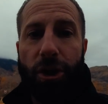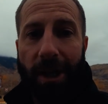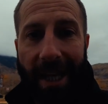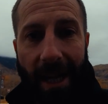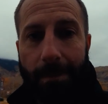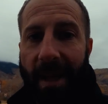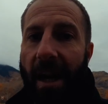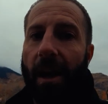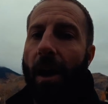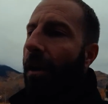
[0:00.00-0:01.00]
You can get up
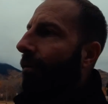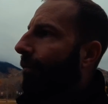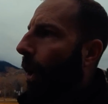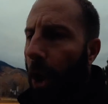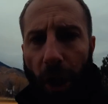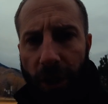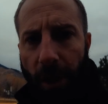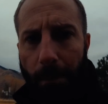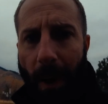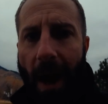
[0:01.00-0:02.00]
there, fall on
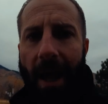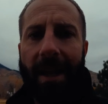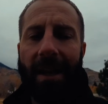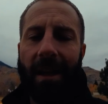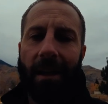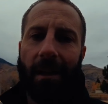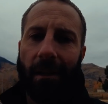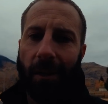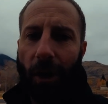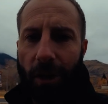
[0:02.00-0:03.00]
your butt,
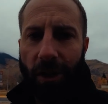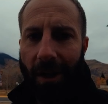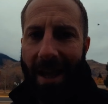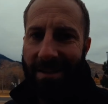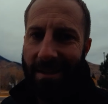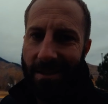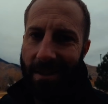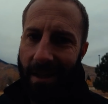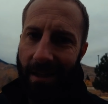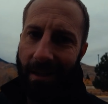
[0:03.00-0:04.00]
learn your
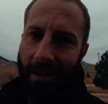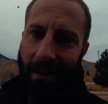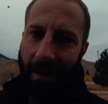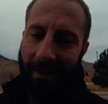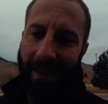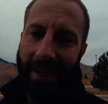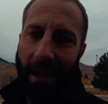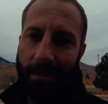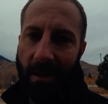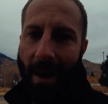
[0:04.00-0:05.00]
lessons, and then get
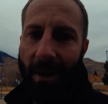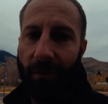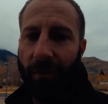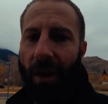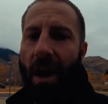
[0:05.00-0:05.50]
up to the mountains